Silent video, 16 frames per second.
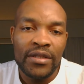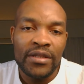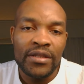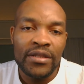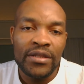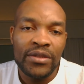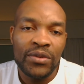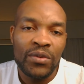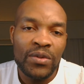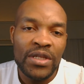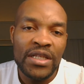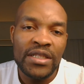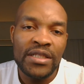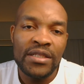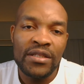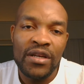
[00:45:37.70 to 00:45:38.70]
So
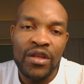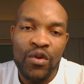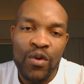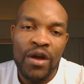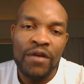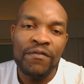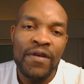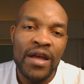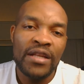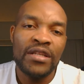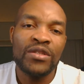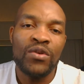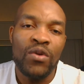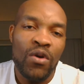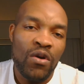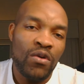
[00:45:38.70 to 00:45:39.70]
this, you can find
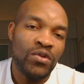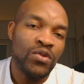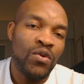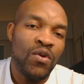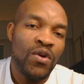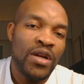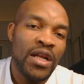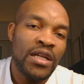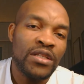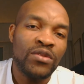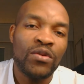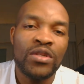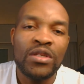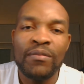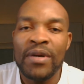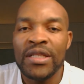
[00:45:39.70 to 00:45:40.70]
this also under the
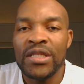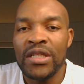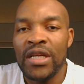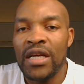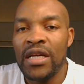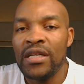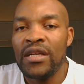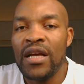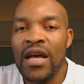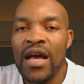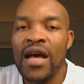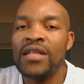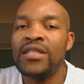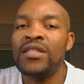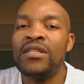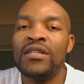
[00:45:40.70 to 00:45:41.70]
study material,
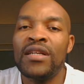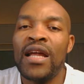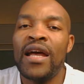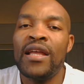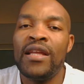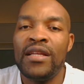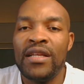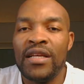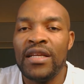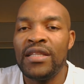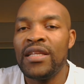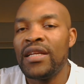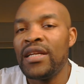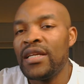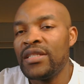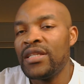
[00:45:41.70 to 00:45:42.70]
Article 9,
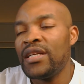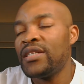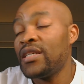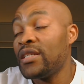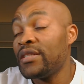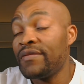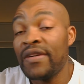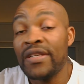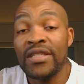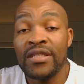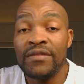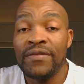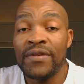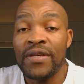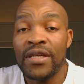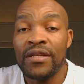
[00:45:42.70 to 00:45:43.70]
International Transfer
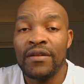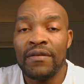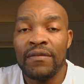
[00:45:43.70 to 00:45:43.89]
Certificate.